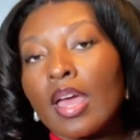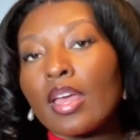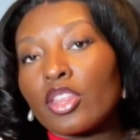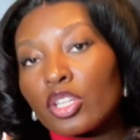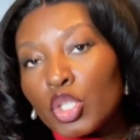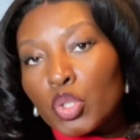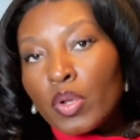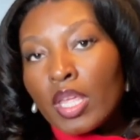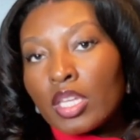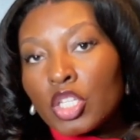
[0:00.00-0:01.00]
the
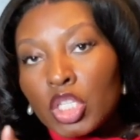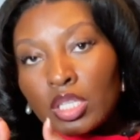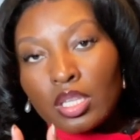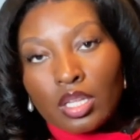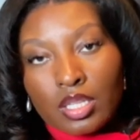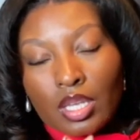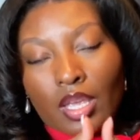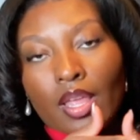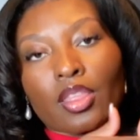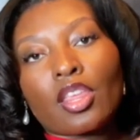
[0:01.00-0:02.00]
strategies to
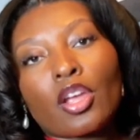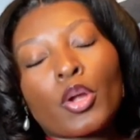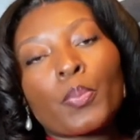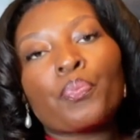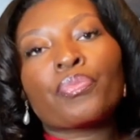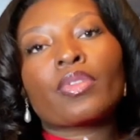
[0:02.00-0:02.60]
get there,